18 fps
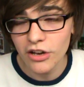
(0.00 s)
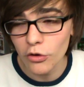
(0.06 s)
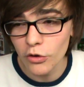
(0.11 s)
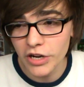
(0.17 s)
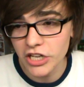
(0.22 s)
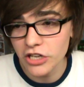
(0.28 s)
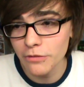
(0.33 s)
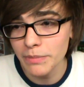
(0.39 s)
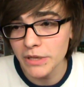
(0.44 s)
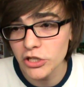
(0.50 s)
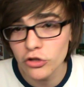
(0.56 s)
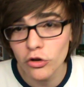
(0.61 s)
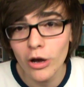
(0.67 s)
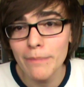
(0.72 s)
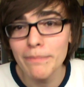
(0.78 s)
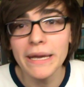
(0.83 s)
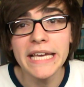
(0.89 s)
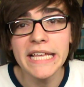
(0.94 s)
Or it could be
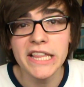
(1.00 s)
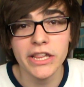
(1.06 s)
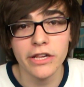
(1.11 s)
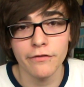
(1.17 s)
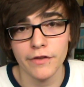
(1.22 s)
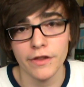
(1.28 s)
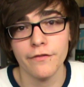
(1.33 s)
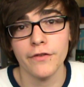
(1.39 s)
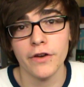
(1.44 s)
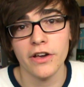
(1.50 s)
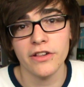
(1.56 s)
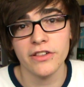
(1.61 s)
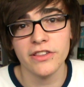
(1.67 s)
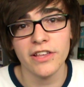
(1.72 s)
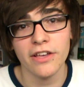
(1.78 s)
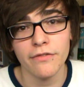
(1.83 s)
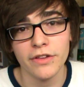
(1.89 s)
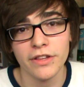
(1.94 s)
trying pizza for the
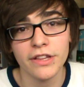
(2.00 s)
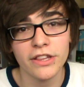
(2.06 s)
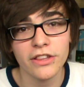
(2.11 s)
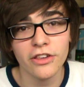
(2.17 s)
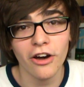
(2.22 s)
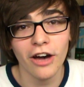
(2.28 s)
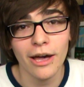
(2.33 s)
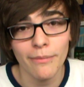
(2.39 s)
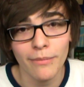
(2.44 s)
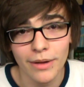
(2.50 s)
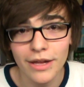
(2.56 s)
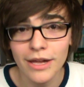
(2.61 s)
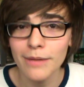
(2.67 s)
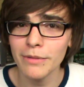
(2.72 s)
first ever time.